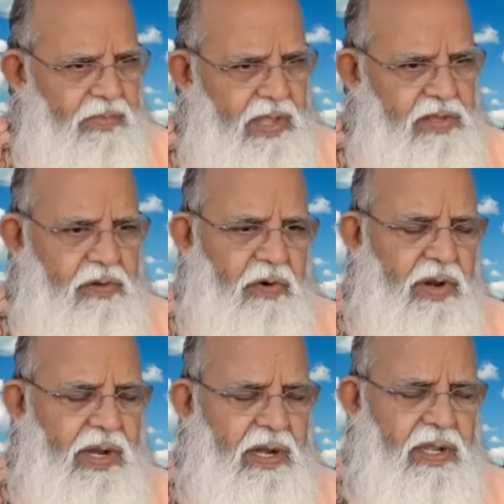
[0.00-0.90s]
I said, go
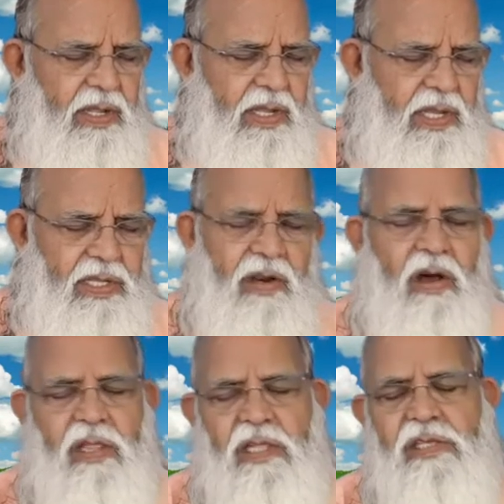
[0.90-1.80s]
ahead. He said,
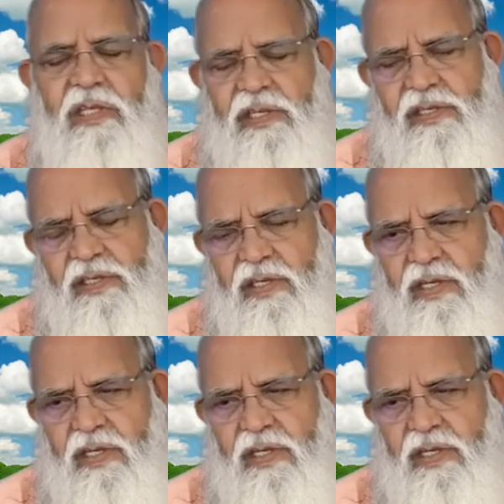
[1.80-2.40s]
all these things.